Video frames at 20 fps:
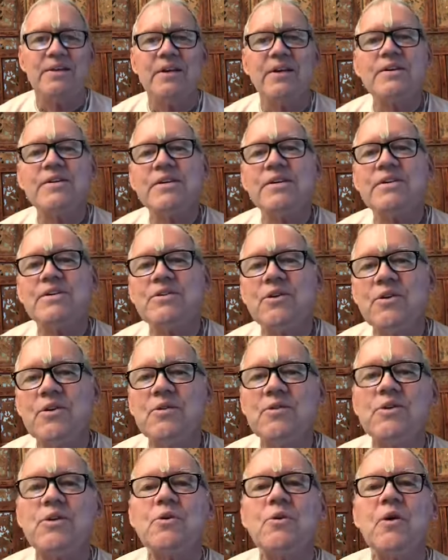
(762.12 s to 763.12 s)
This is due
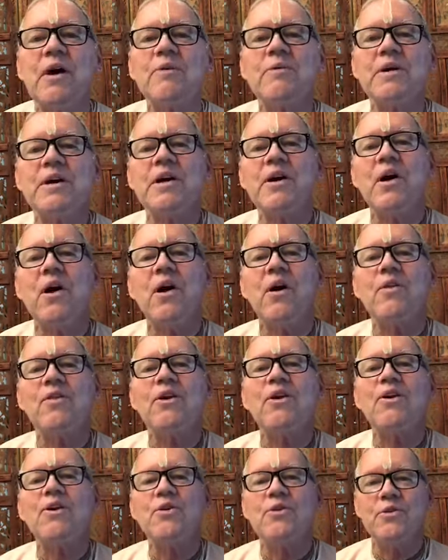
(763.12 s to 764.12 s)
to what we call
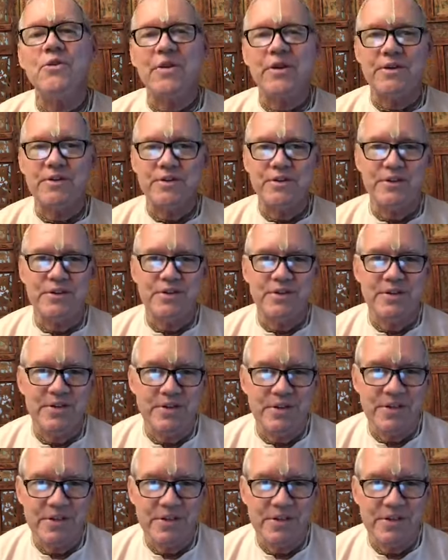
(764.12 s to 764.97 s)
the gunas.